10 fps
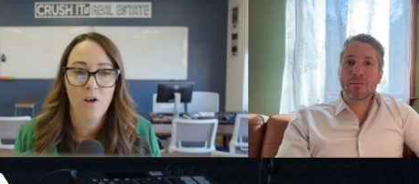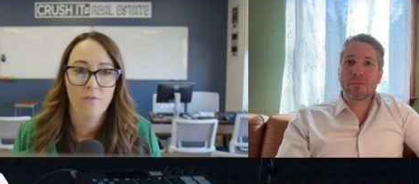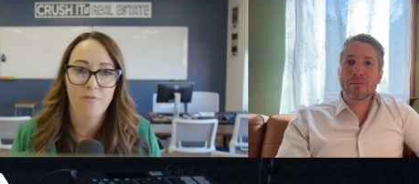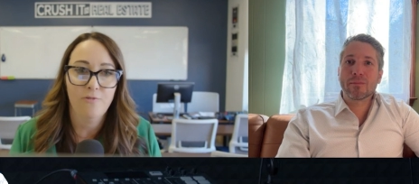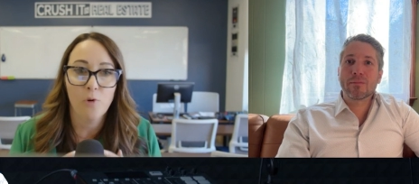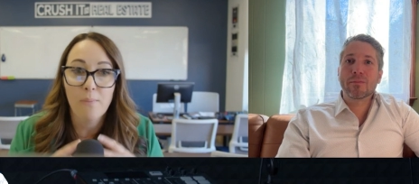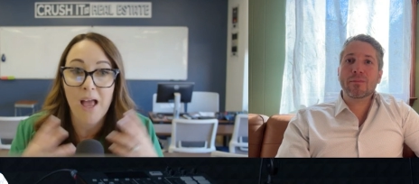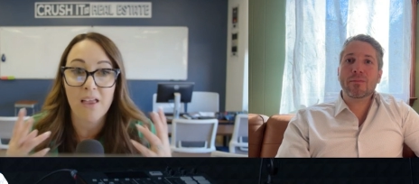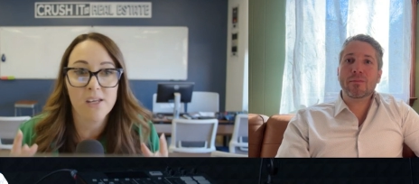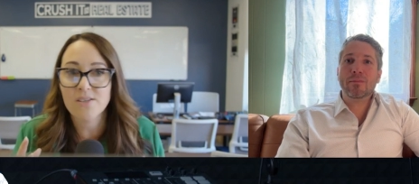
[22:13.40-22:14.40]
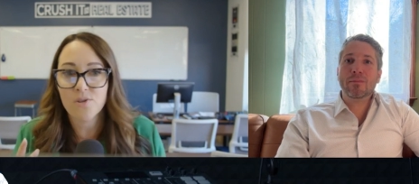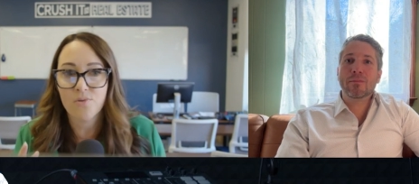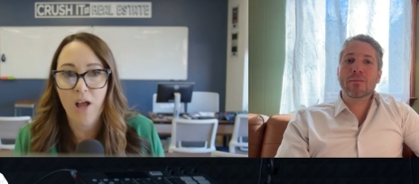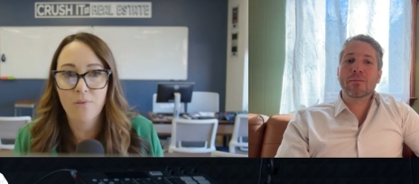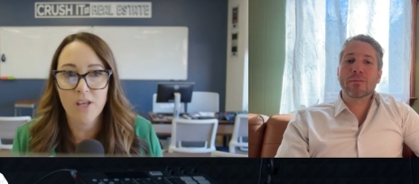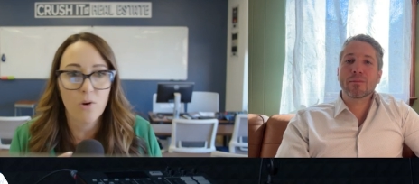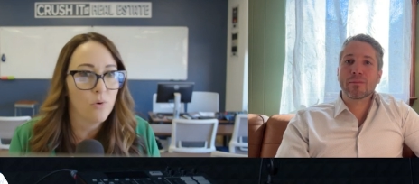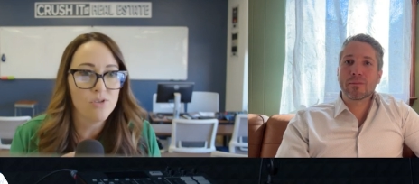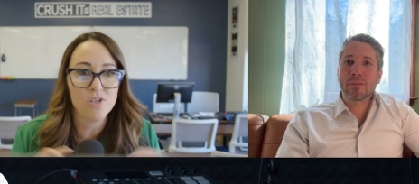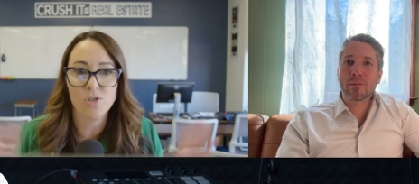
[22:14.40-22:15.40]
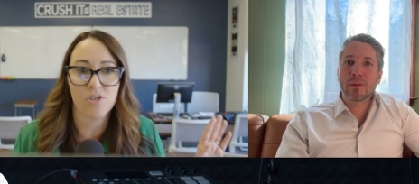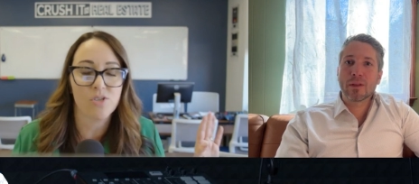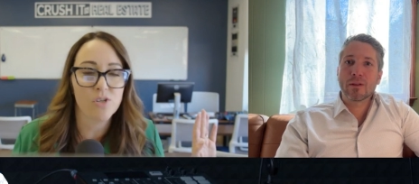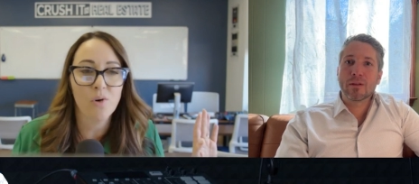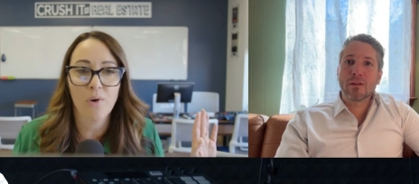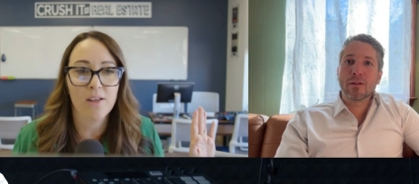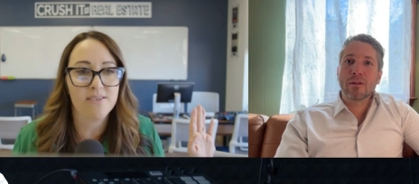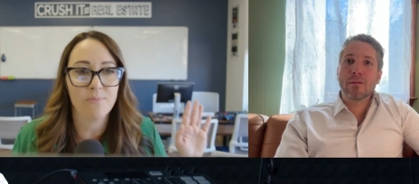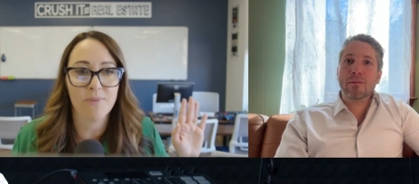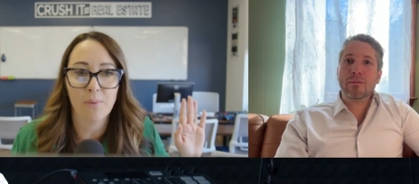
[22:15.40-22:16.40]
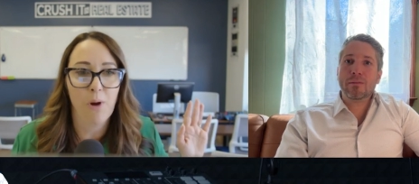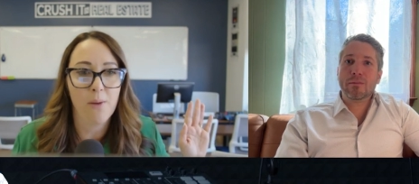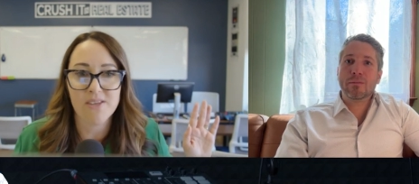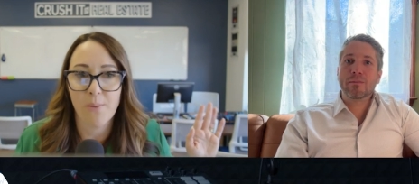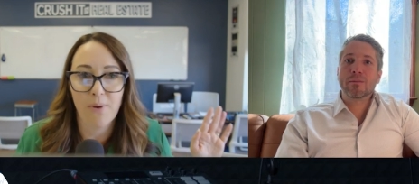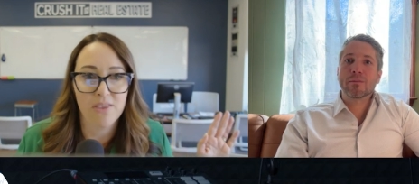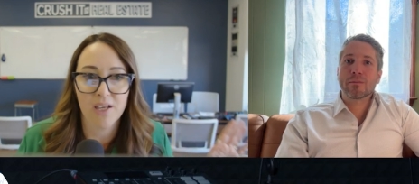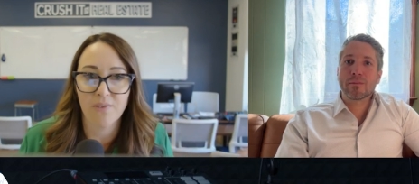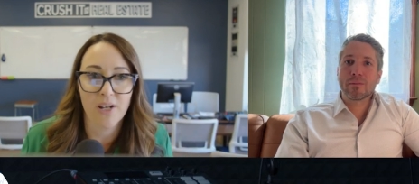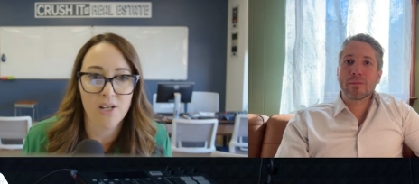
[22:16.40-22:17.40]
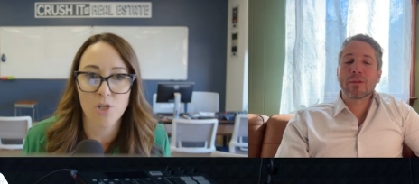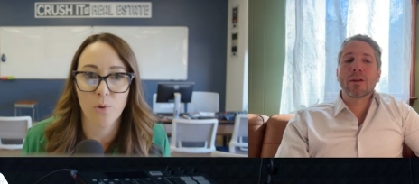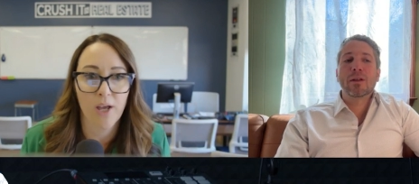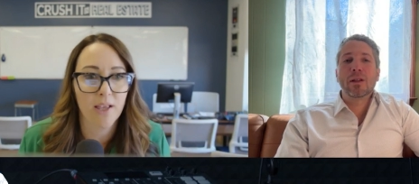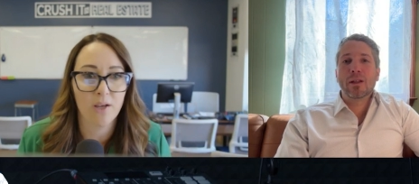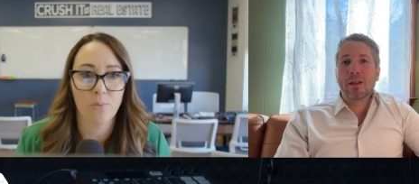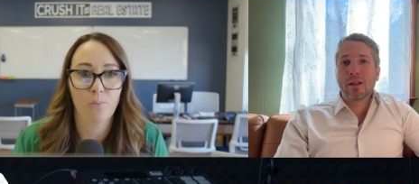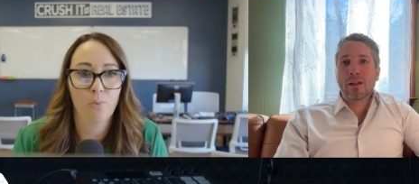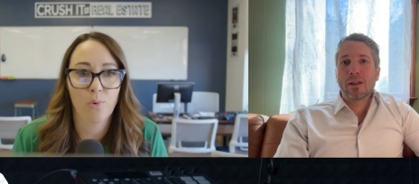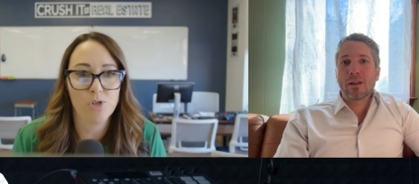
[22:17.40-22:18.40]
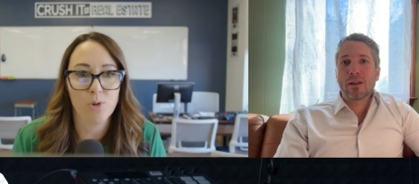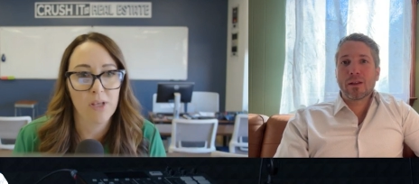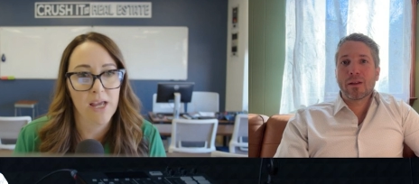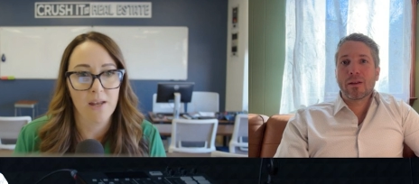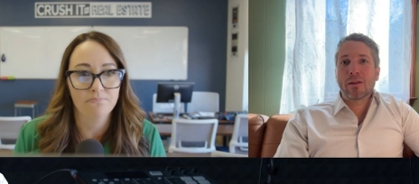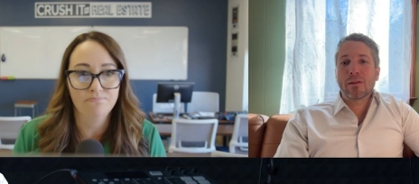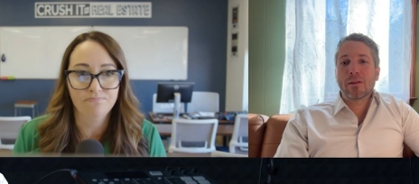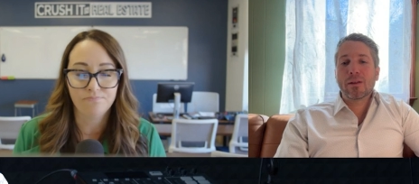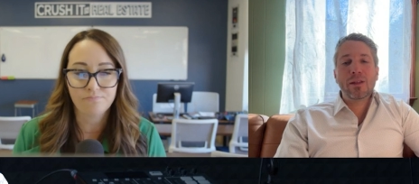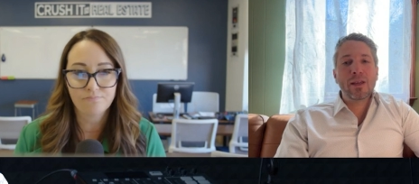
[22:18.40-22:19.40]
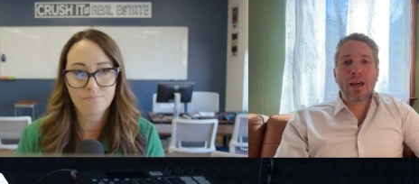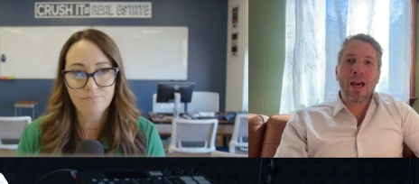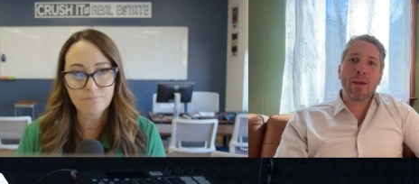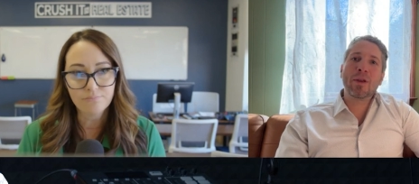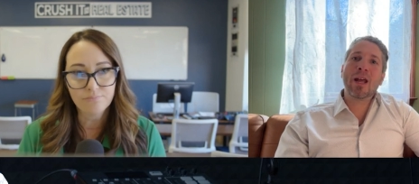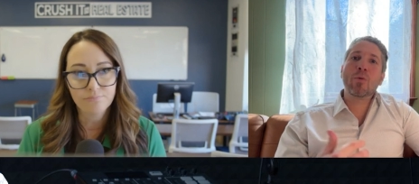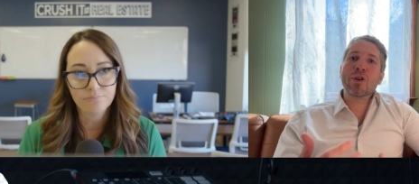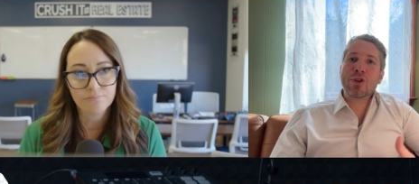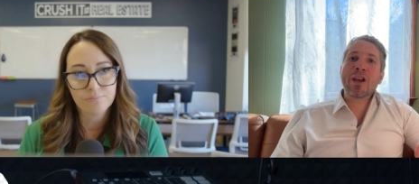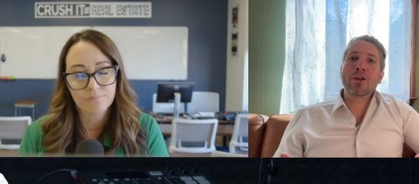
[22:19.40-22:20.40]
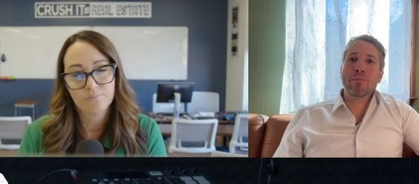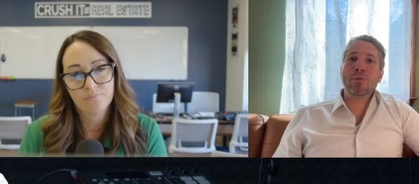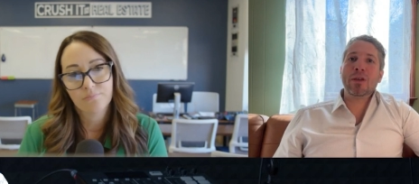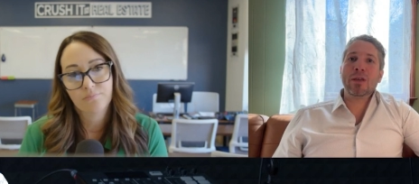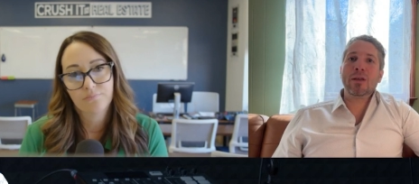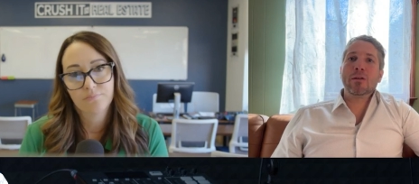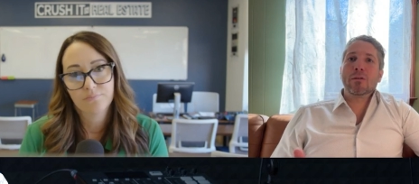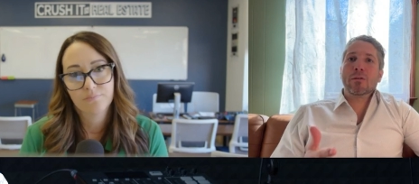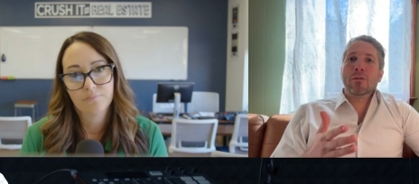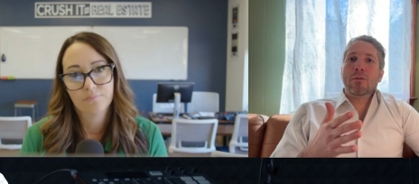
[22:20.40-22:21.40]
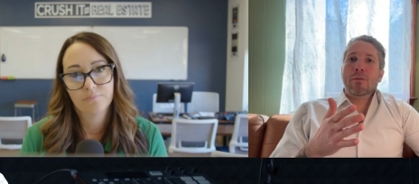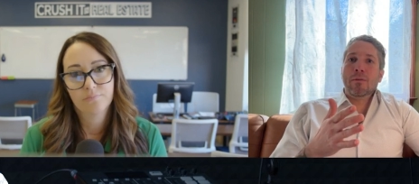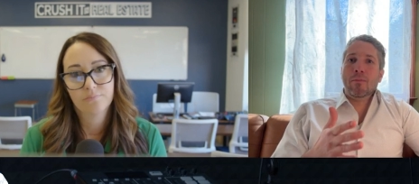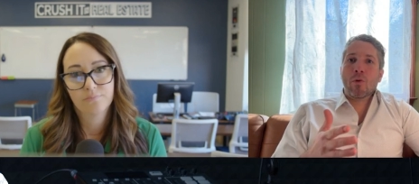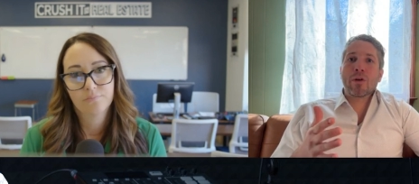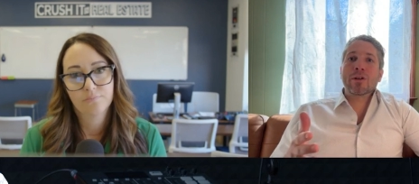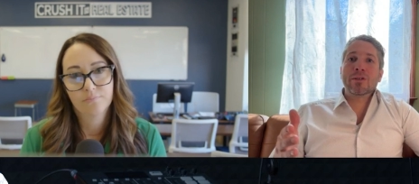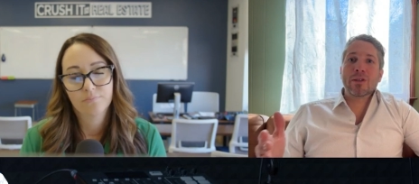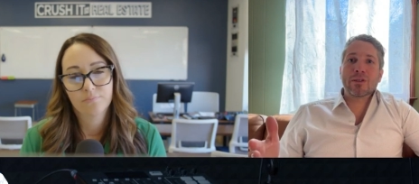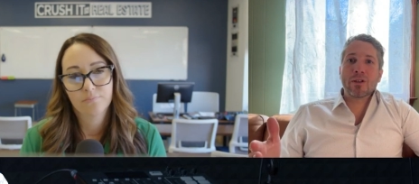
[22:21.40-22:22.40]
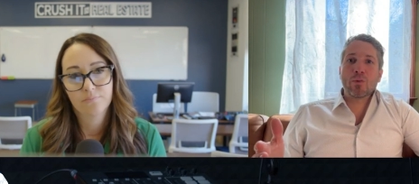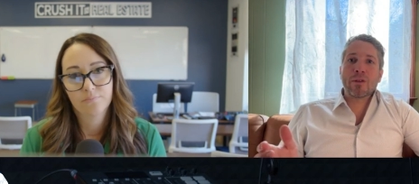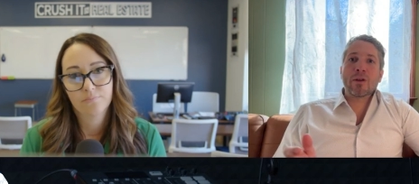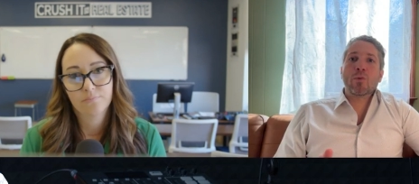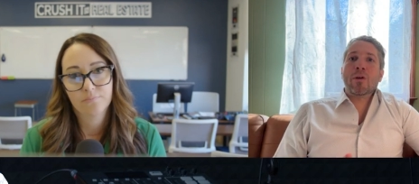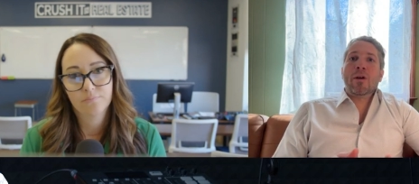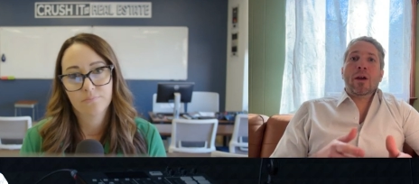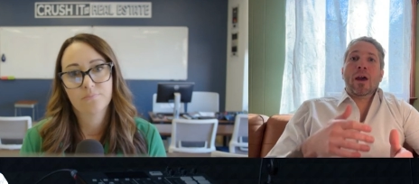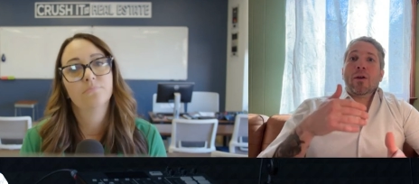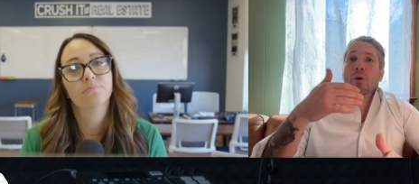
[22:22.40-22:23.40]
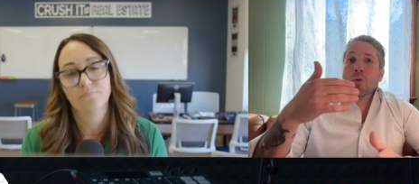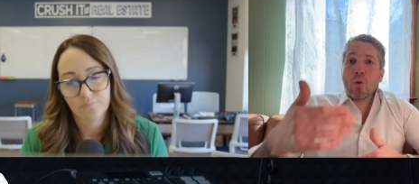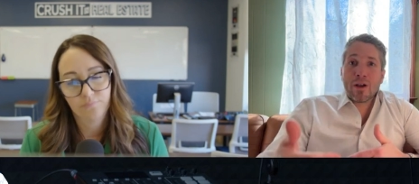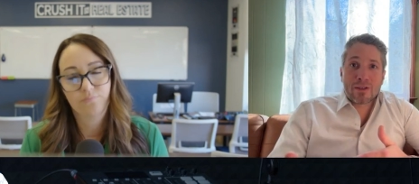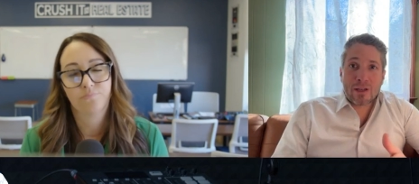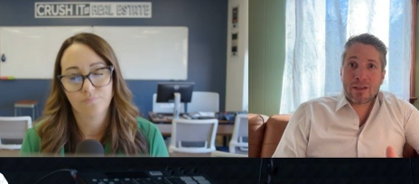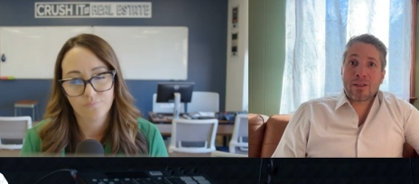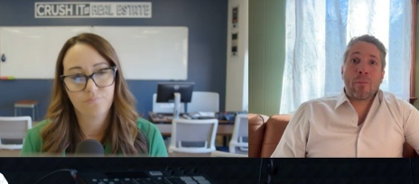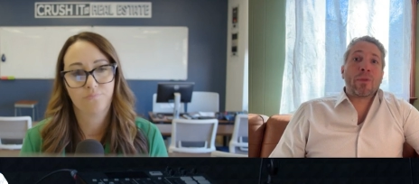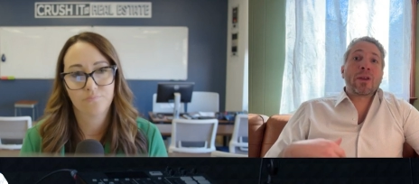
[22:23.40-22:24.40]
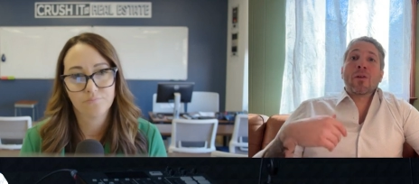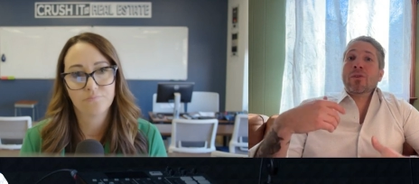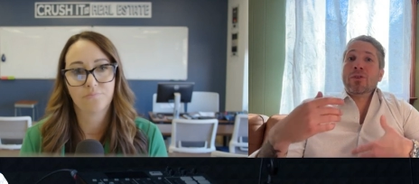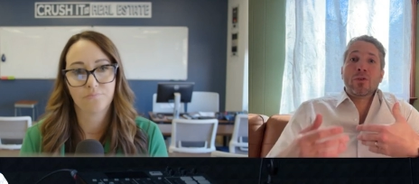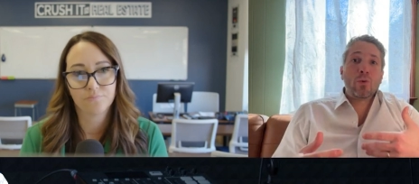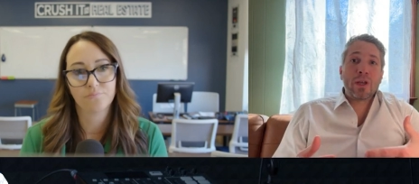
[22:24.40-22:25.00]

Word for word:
Speaker 1: formalities around it? Or is it just, you know what, something pops up, I think of it, I do it. Like, what's your plan?
Speaker 2: Yeah, I mean, I wish I could be more consistent with it, where it was like something every two